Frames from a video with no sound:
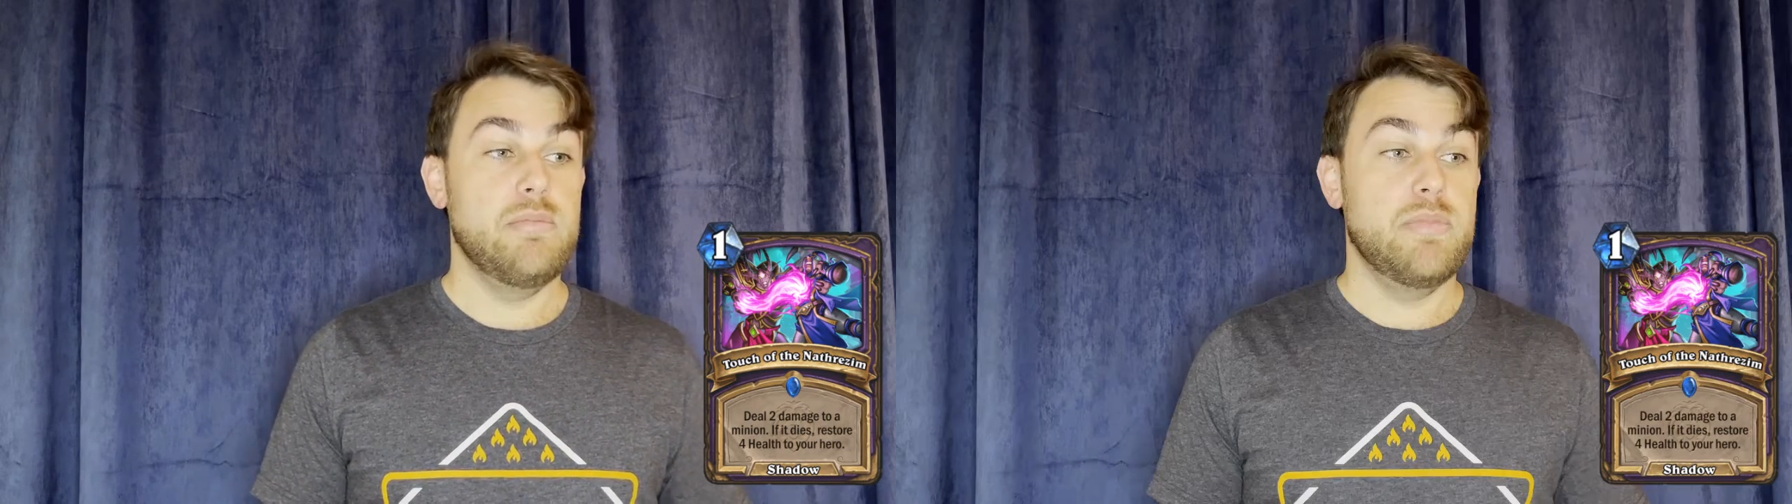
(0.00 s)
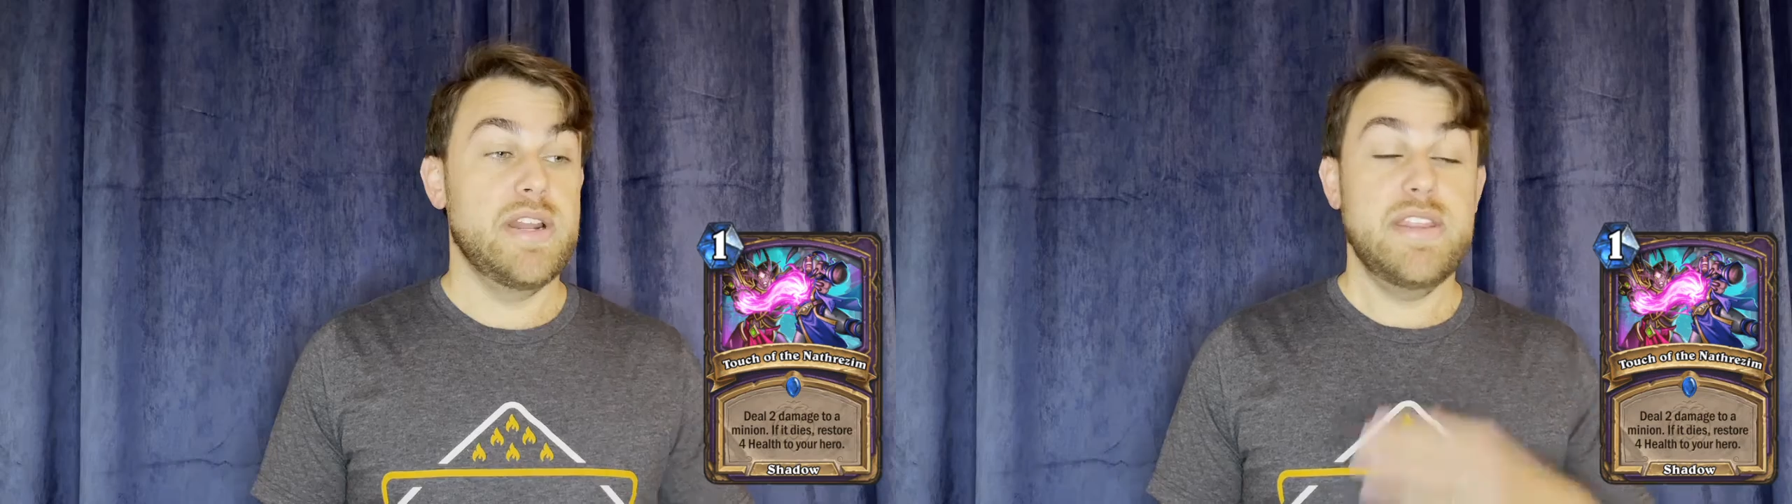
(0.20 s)

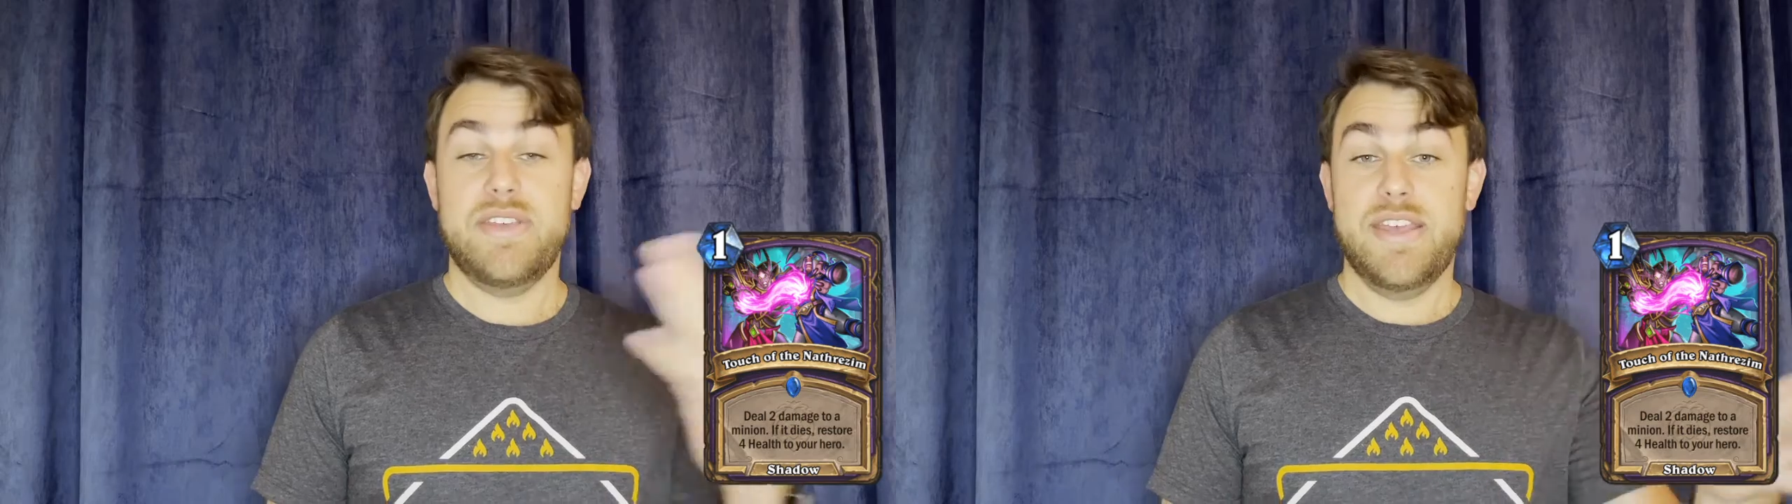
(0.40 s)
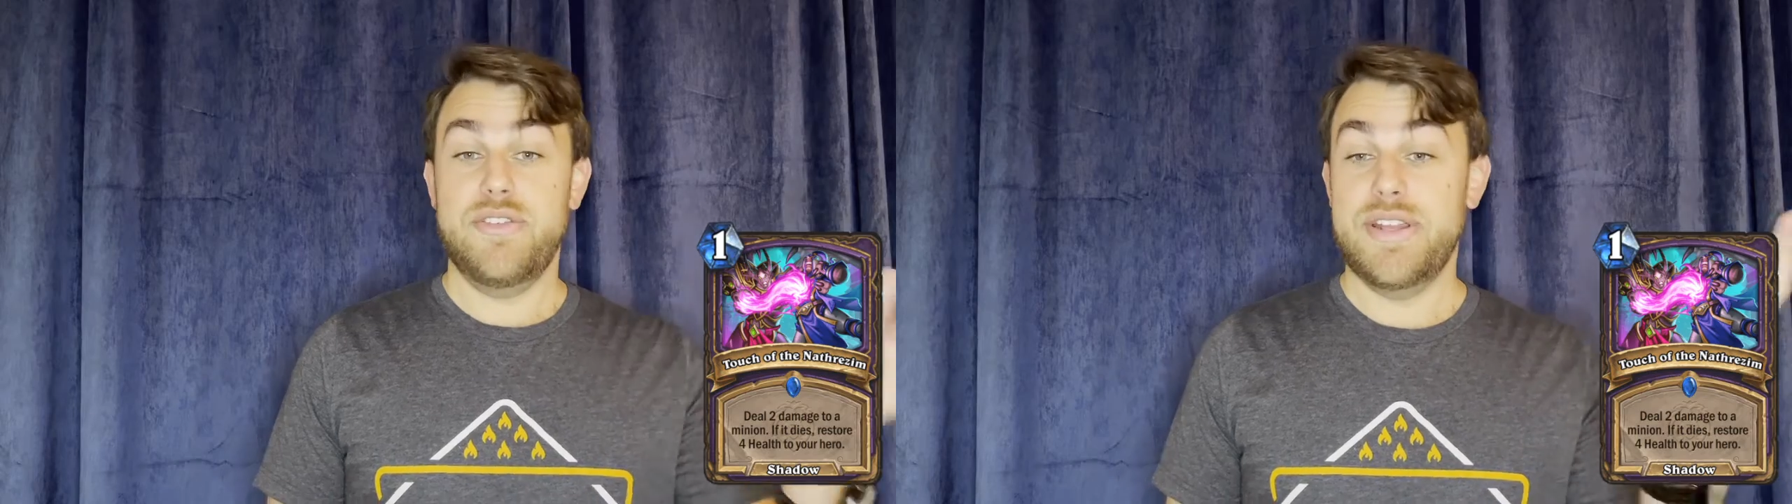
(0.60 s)
But in this
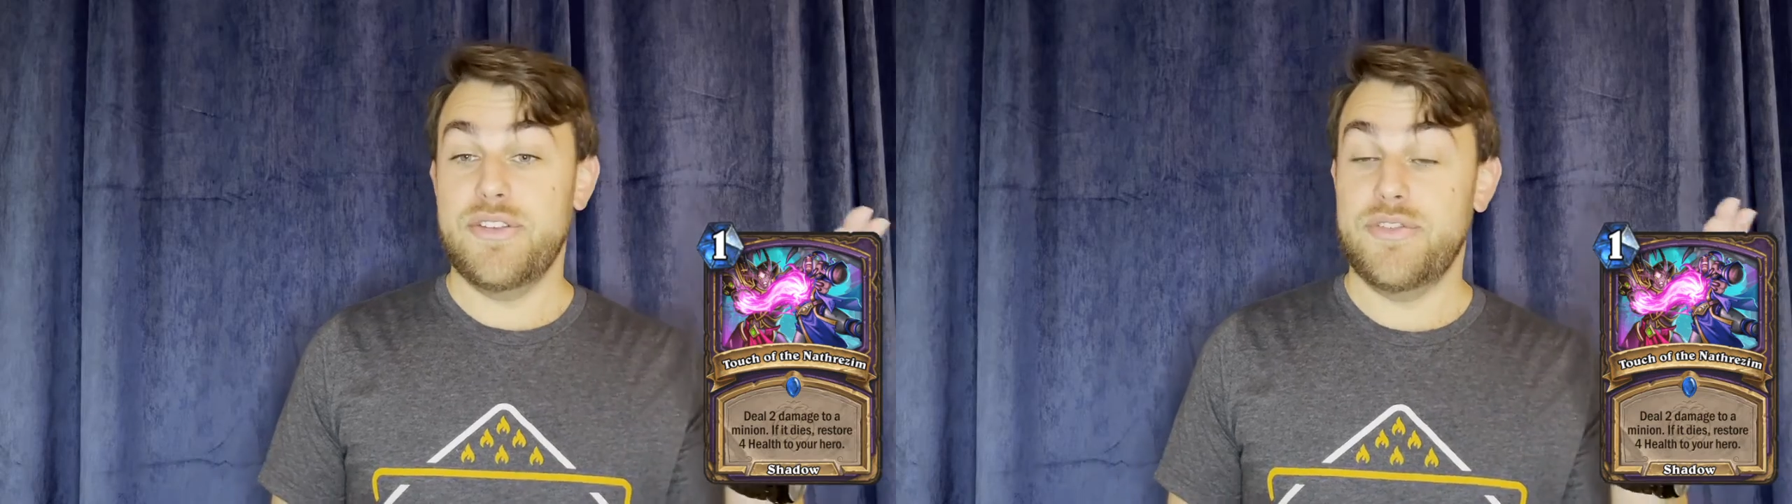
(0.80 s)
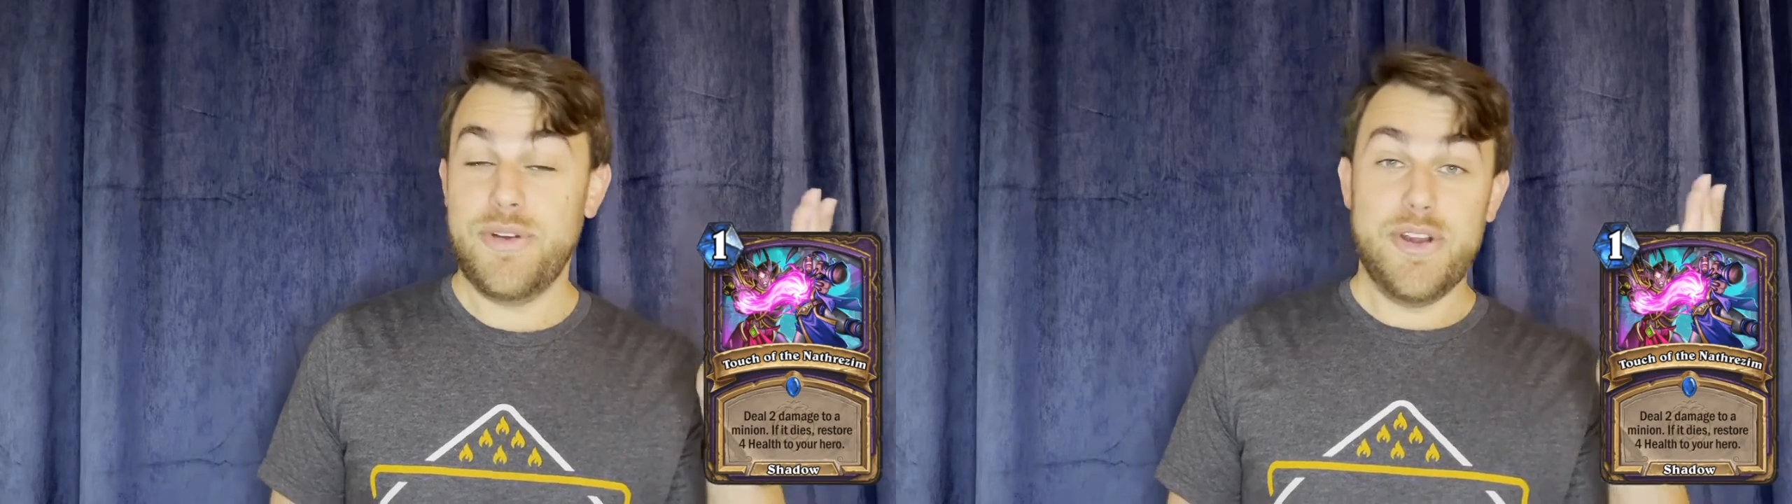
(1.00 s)
case, you get to
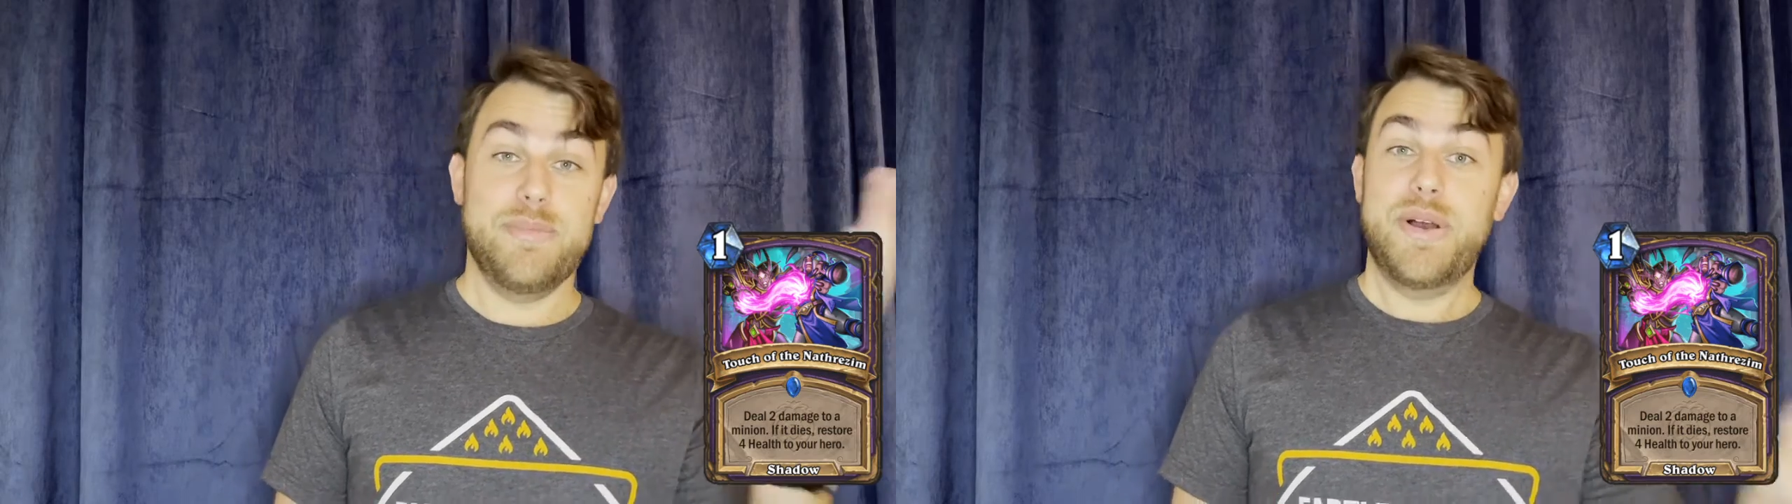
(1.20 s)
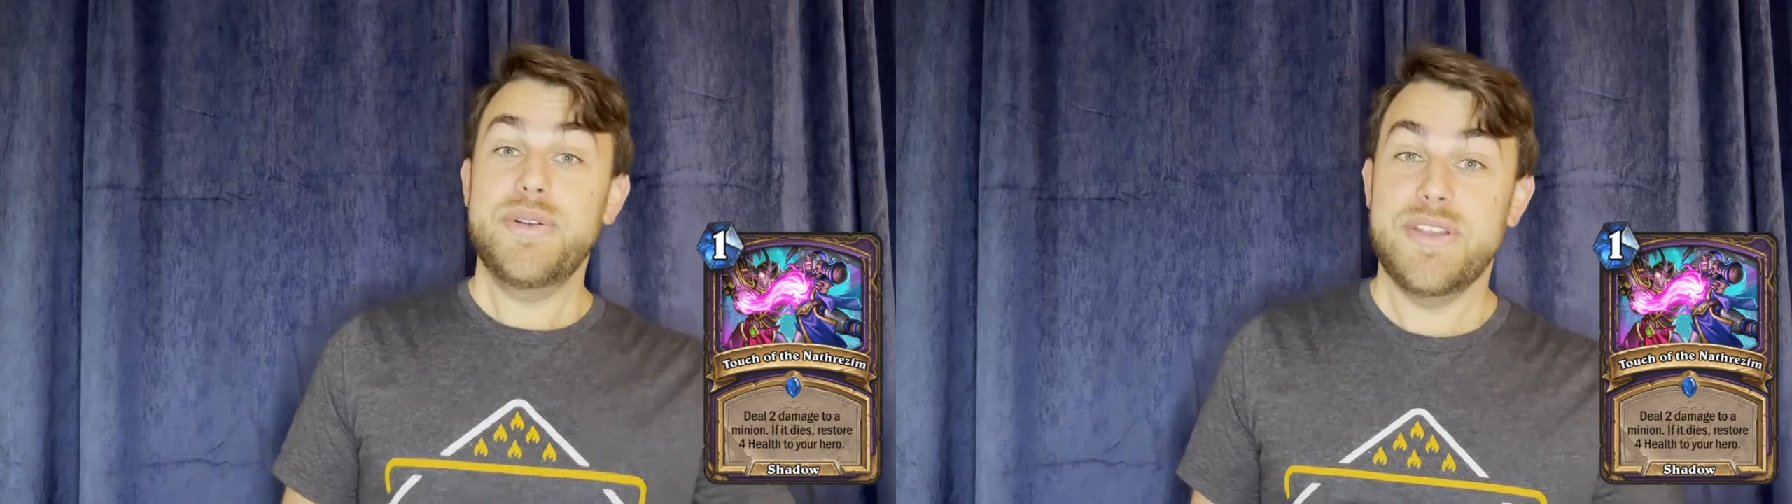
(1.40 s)
destroy your
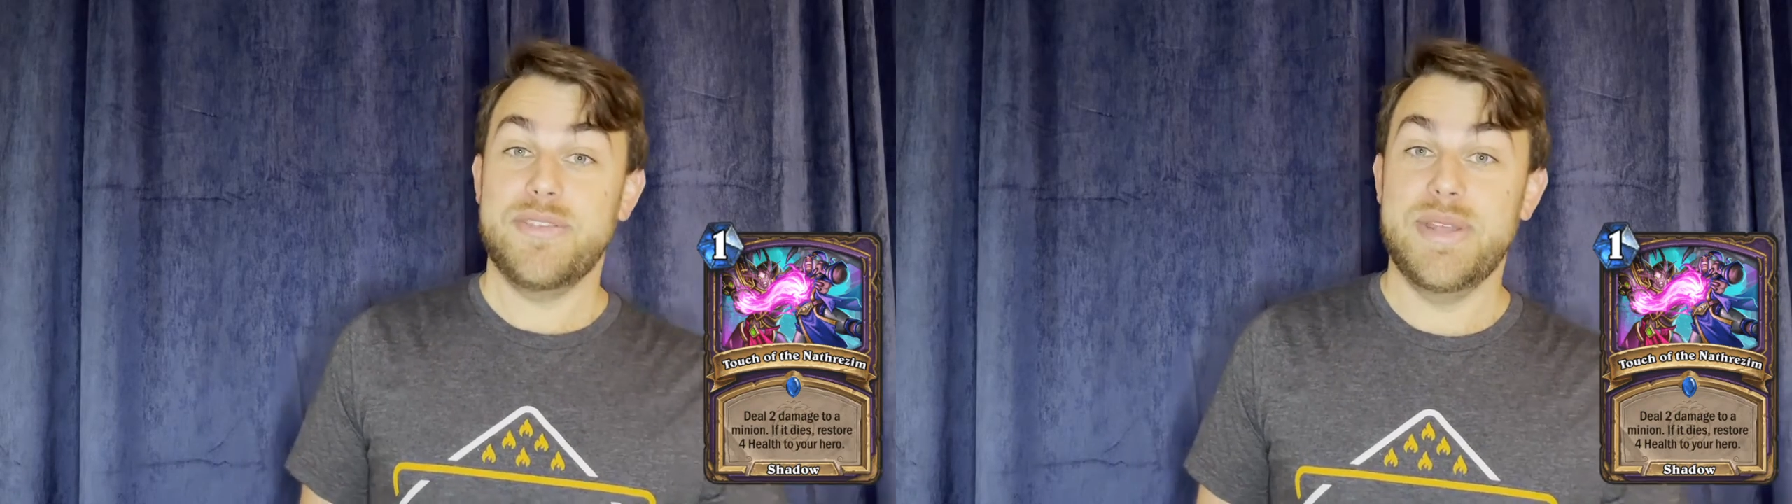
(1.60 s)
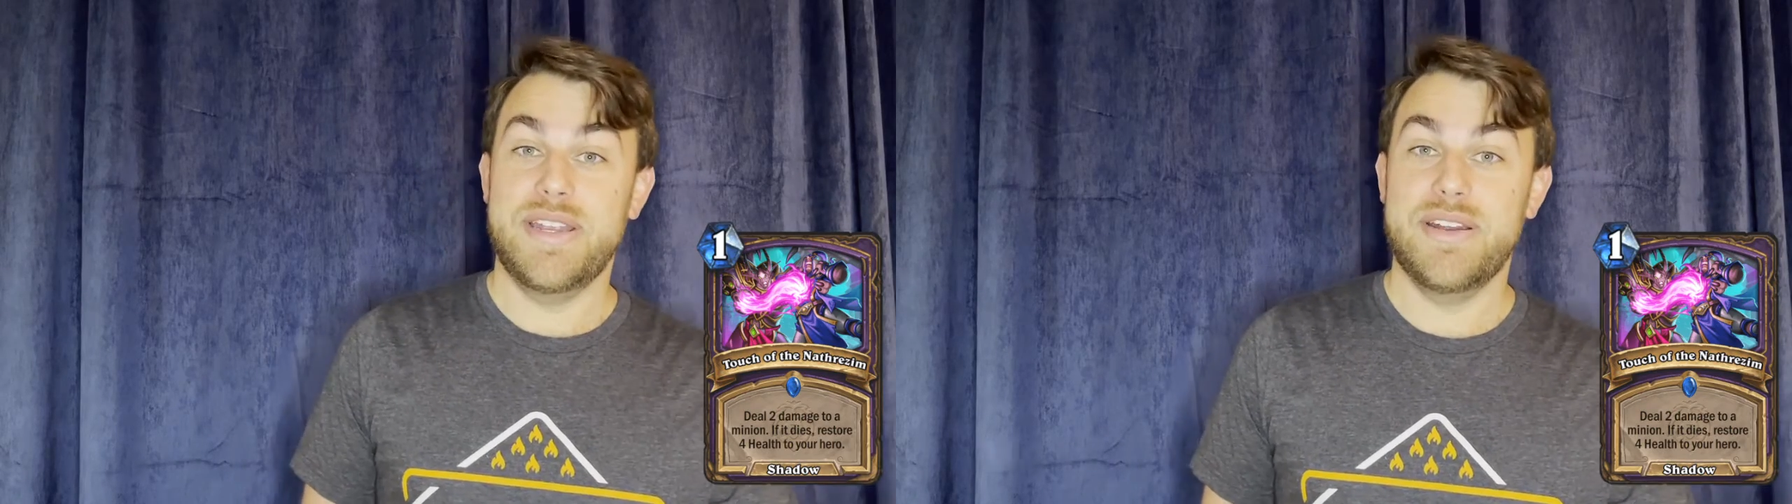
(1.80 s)

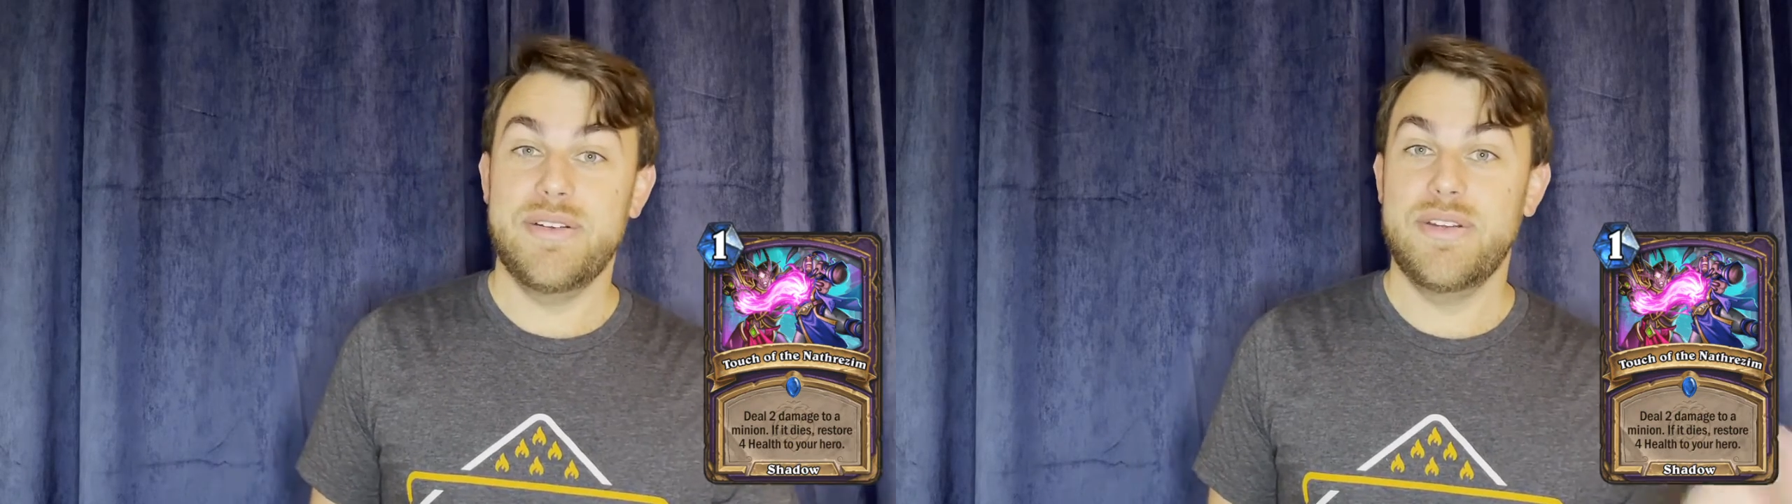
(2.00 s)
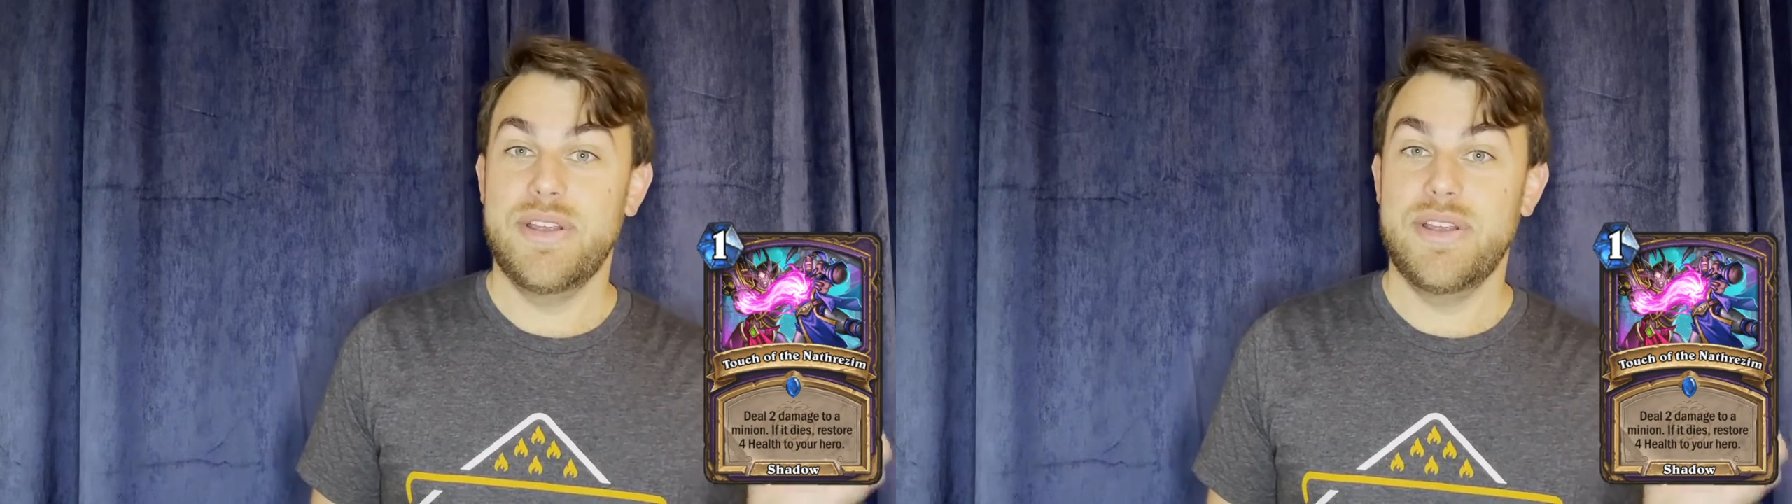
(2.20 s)
opponent's minion,